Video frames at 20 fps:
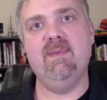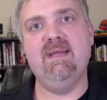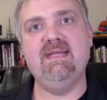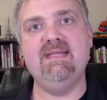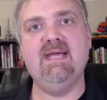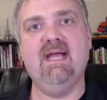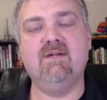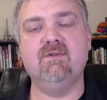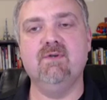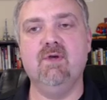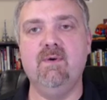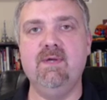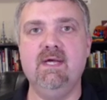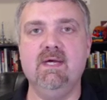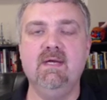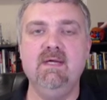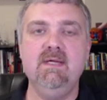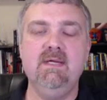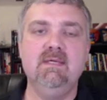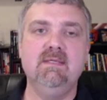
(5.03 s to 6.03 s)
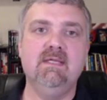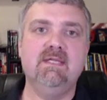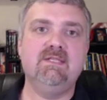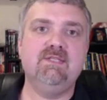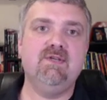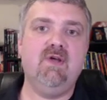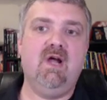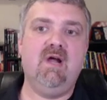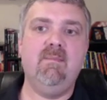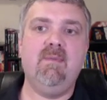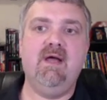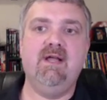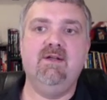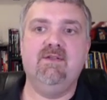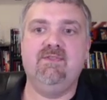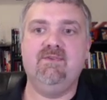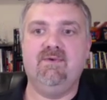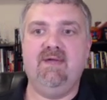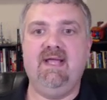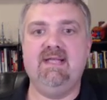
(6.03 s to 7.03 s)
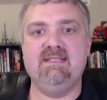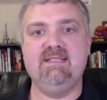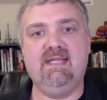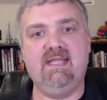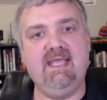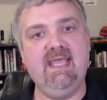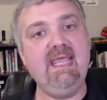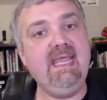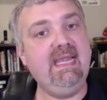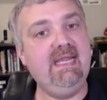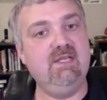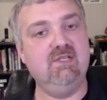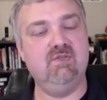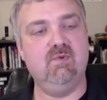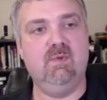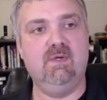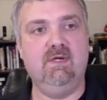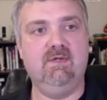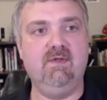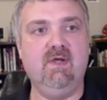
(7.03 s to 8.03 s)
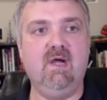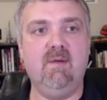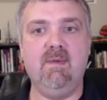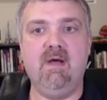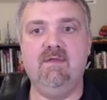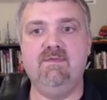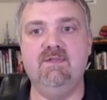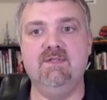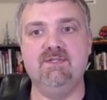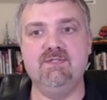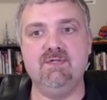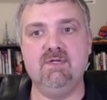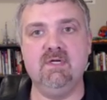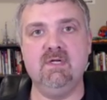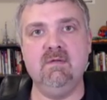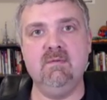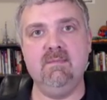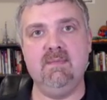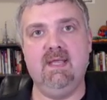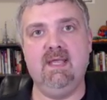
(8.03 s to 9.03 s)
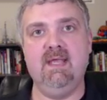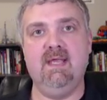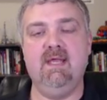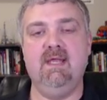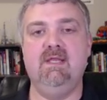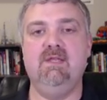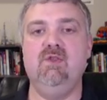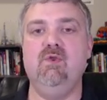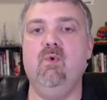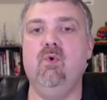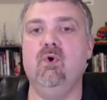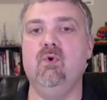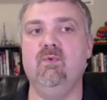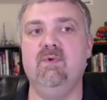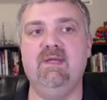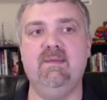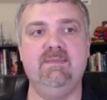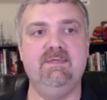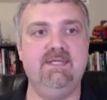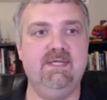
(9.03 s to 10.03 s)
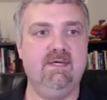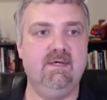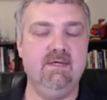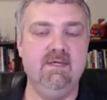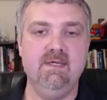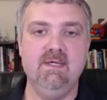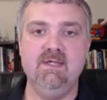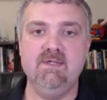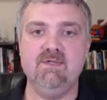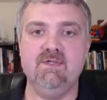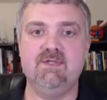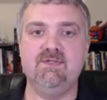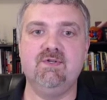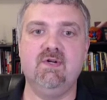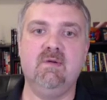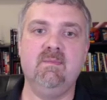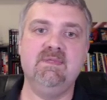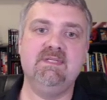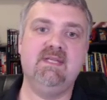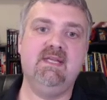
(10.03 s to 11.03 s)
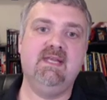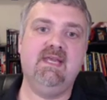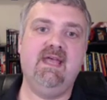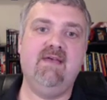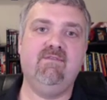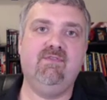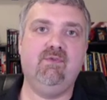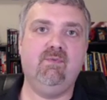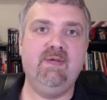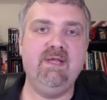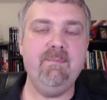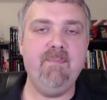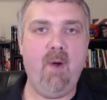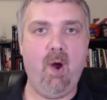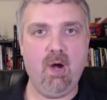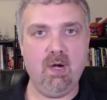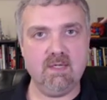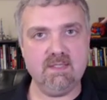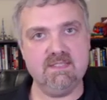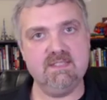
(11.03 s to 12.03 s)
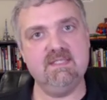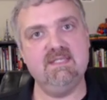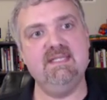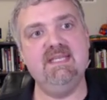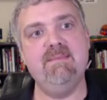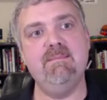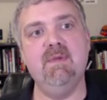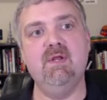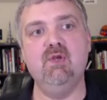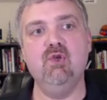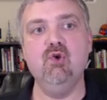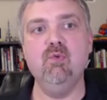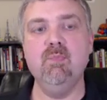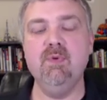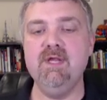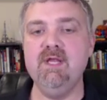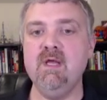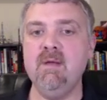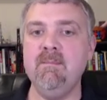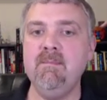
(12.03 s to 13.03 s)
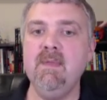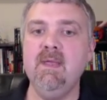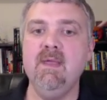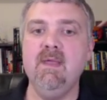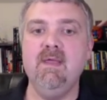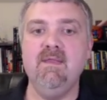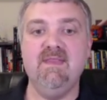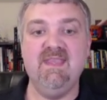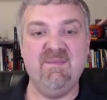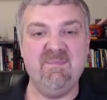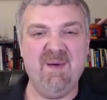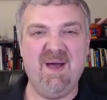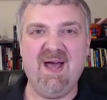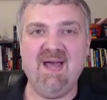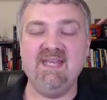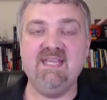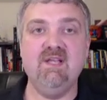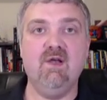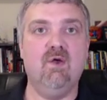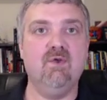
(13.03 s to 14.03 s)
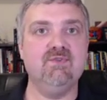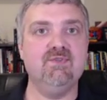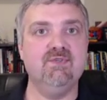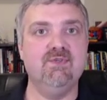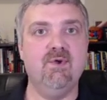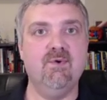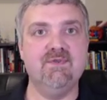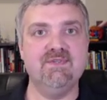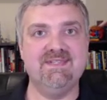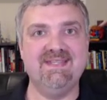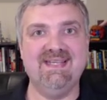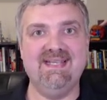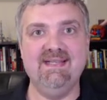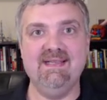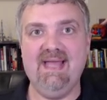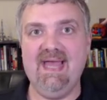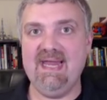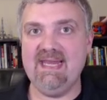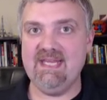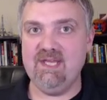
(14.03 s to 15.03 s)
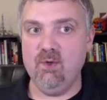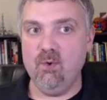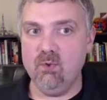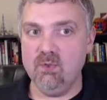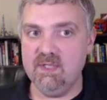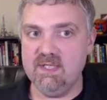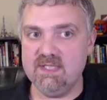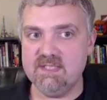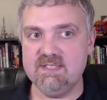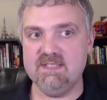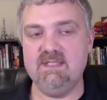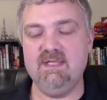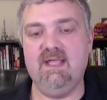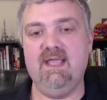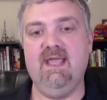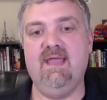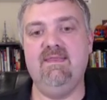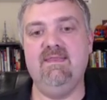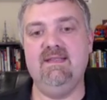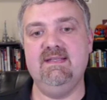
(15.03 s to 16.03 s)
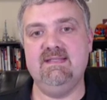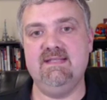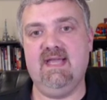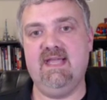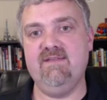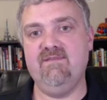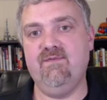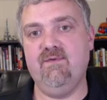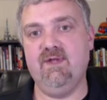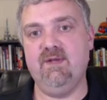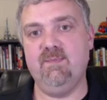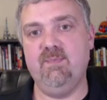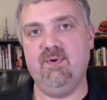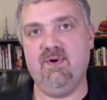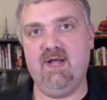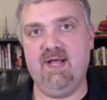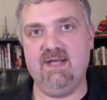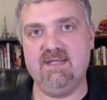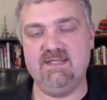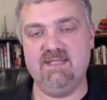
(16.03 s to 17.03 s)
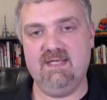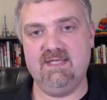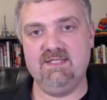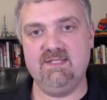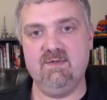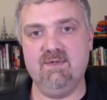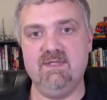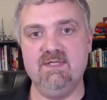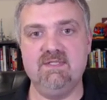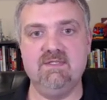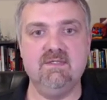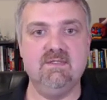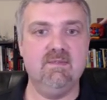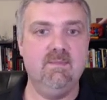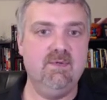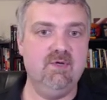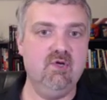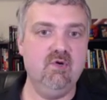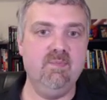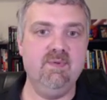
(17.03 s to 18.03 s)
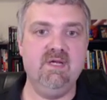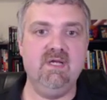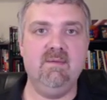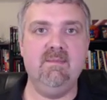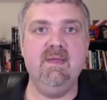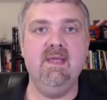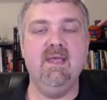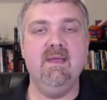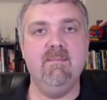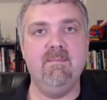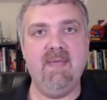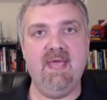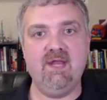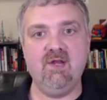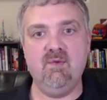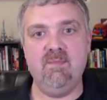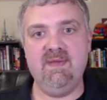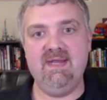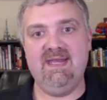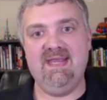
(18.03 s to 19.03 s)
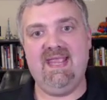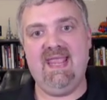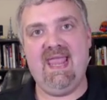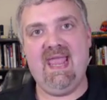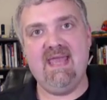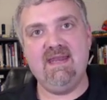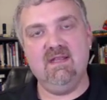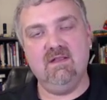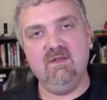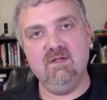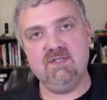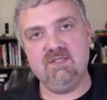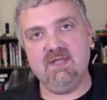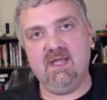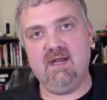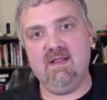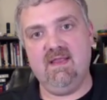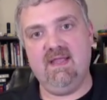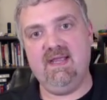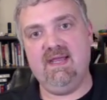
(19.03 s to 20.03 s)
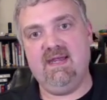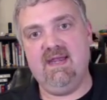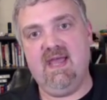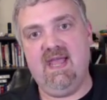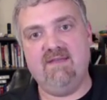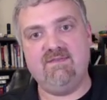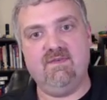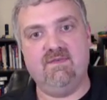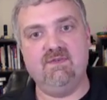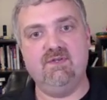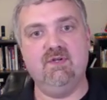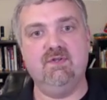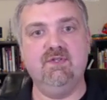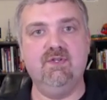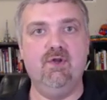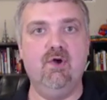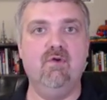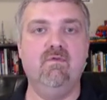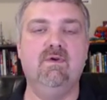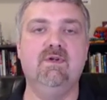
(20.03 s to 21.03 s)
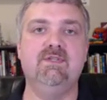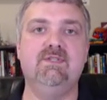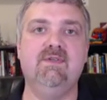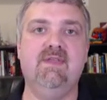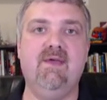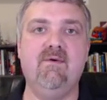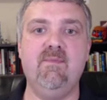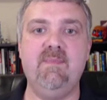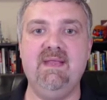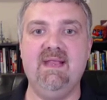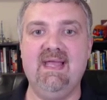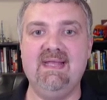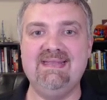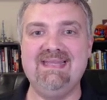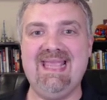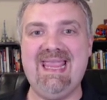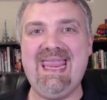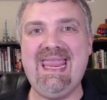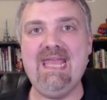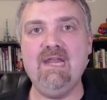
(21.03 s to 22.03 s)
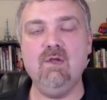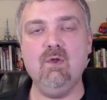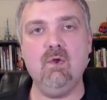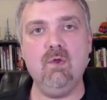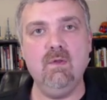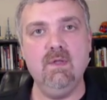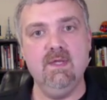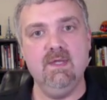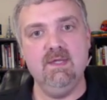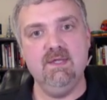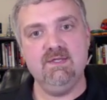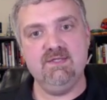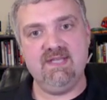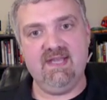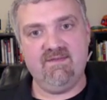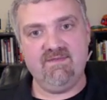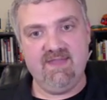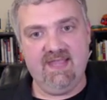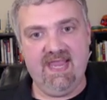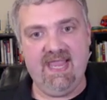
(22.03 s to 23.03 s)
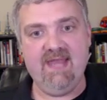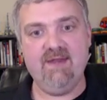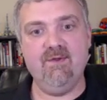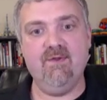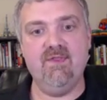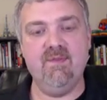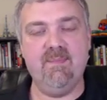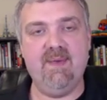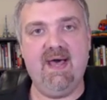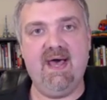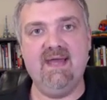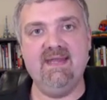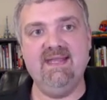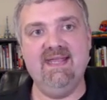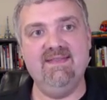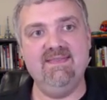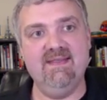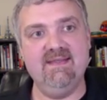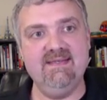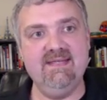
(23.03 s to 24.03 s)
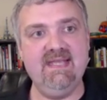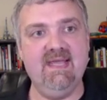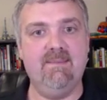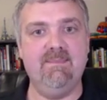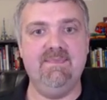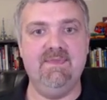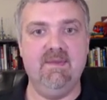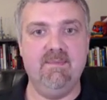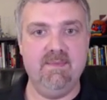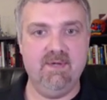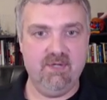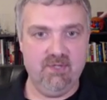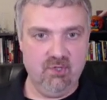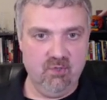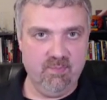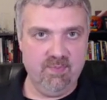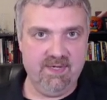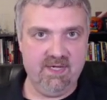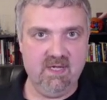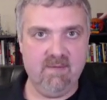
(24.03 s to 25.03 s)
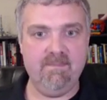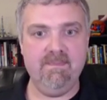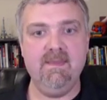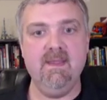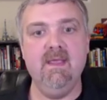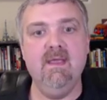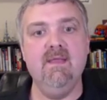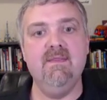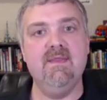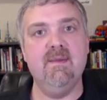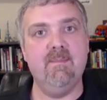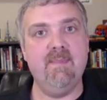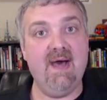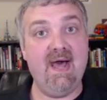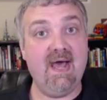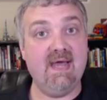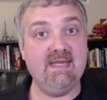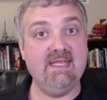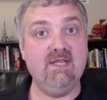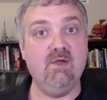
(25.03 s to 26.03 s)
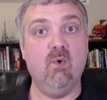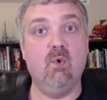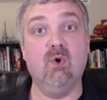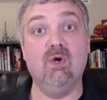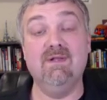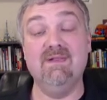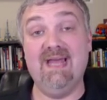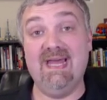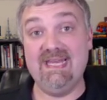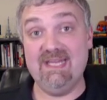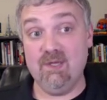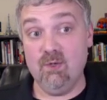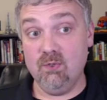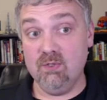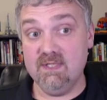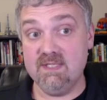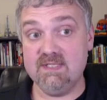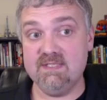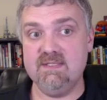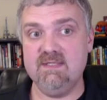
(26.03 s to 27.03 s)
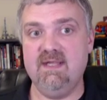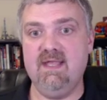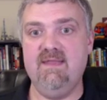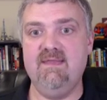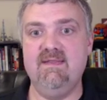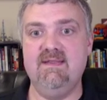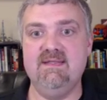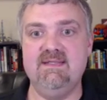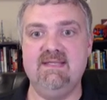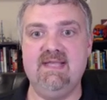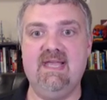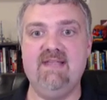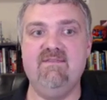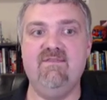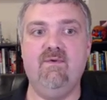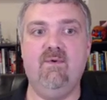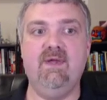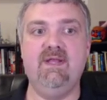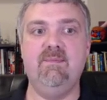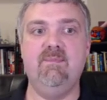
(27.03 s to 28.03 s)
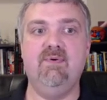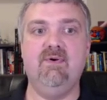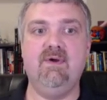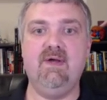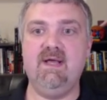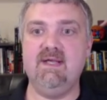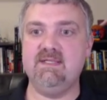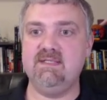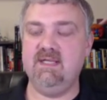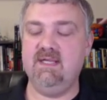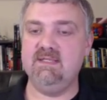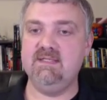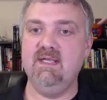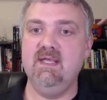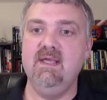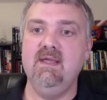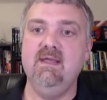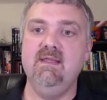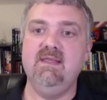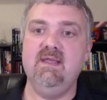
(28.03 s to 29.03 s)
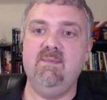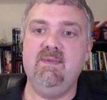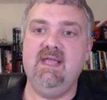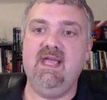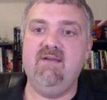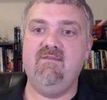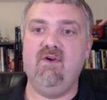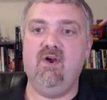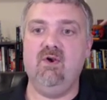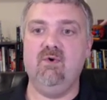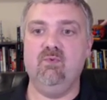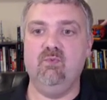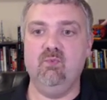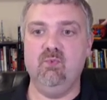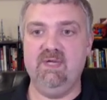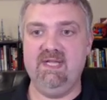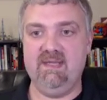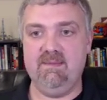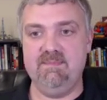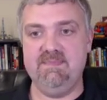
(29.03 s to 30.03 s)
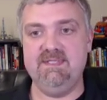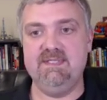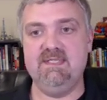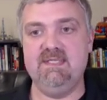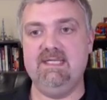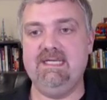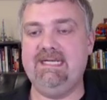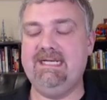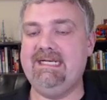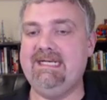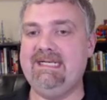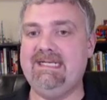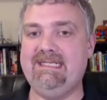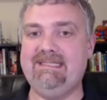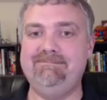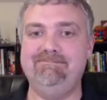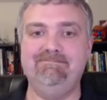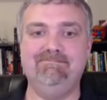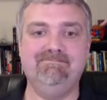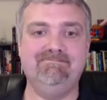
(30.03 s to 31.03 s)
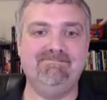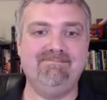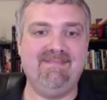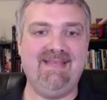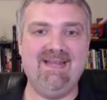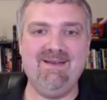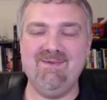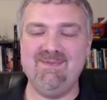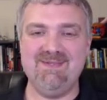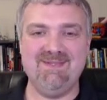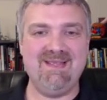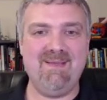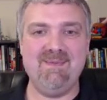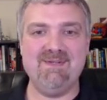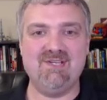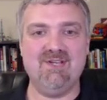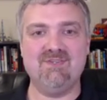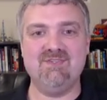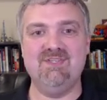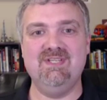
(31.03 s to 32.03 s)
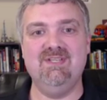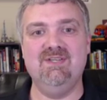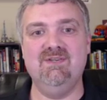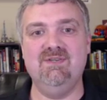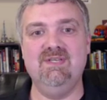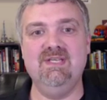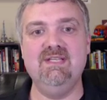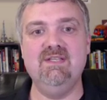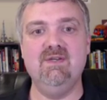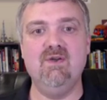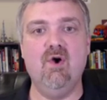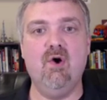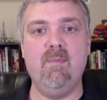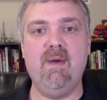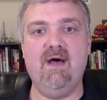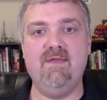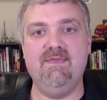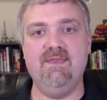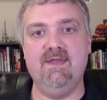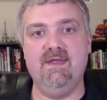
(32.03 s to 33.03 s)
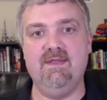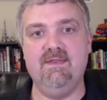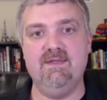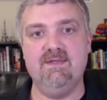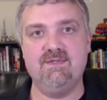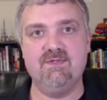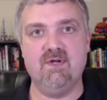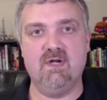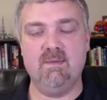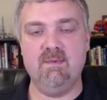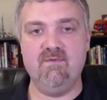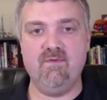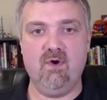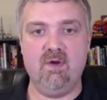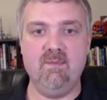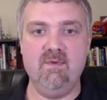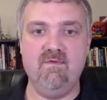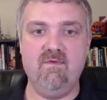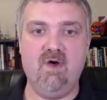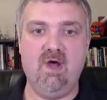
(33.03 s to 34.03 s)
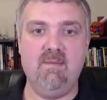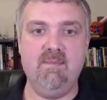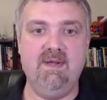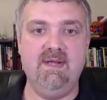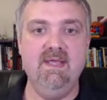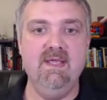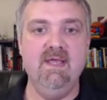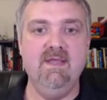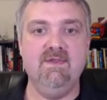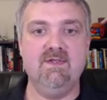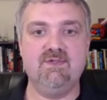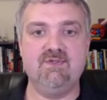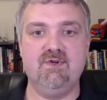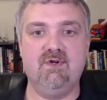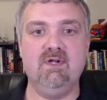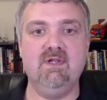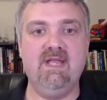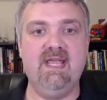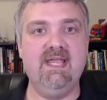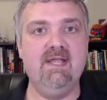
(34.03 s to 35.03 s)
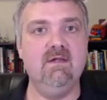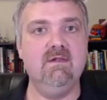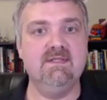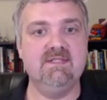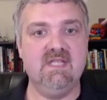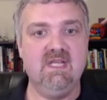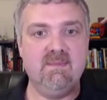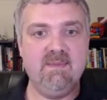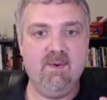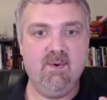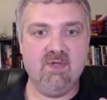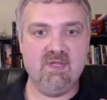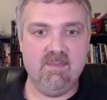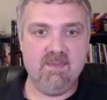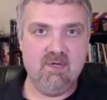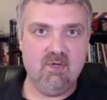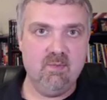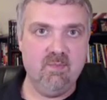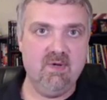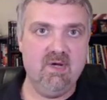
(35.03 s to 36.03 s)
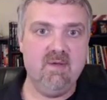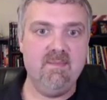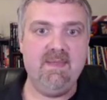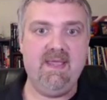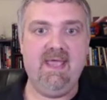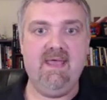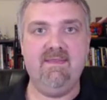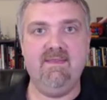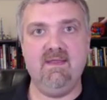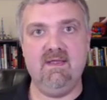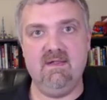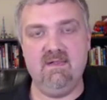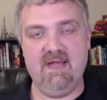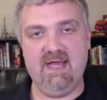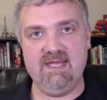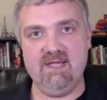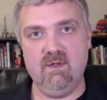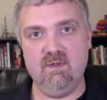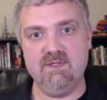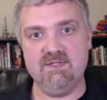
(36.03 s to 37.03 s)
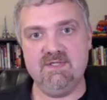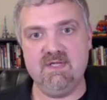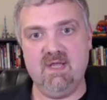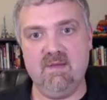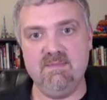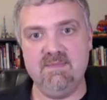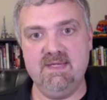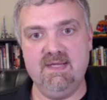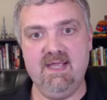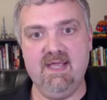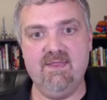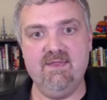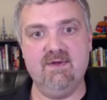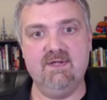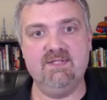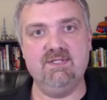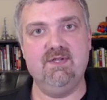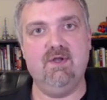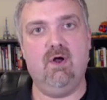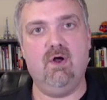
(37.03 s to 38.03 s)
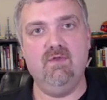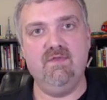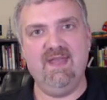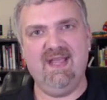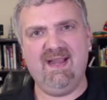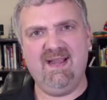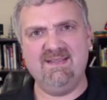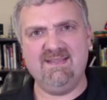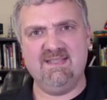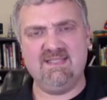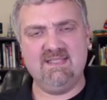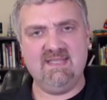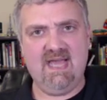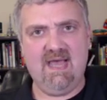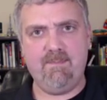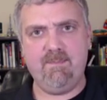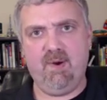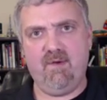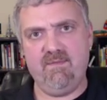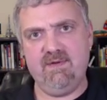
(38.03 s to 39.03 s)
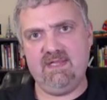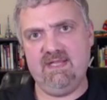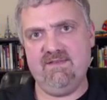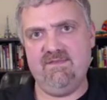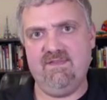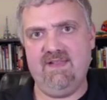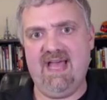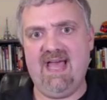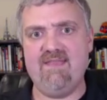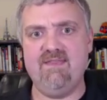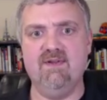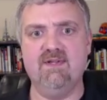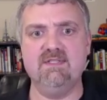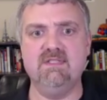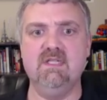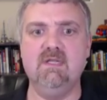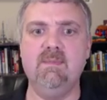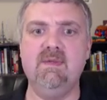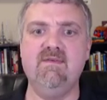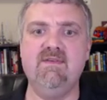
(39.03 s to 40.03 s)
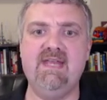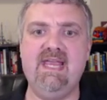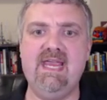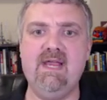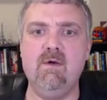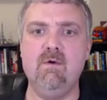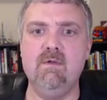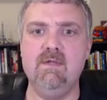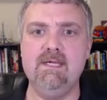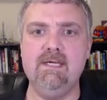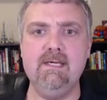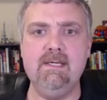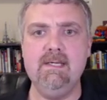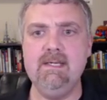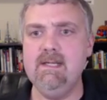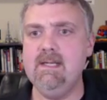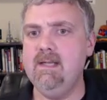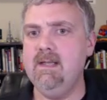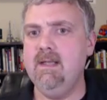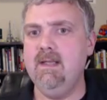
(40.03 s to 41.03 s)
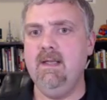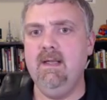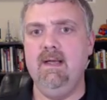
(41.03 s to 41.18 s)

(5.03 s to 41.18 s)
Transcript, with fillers: Hey everybody, Doctor O here. Let's talk about your thoracic cage. We're going to talk about the sternum and your ribs here. So the sternum is going to have three parts, the manubrium, the body also known as the gladiolus, and the xiphoid process. So the, the manubrium, manu meaning hand, it looks kind of like a knife. So you turned it over, so that would be like the handle. So you have the handle, the body, and the tip. The manubrium, the body or gladiolus, and the xiphoid process. Then we have our ribs. Um, I don't, there's not much else you need to, need to know about the, the sternum before we move on, but the sternum Sternal angle is going to be where the manubrium and the gladiolus come together. It's called that because it's not perfectly flat. There is a little bit of an angle there.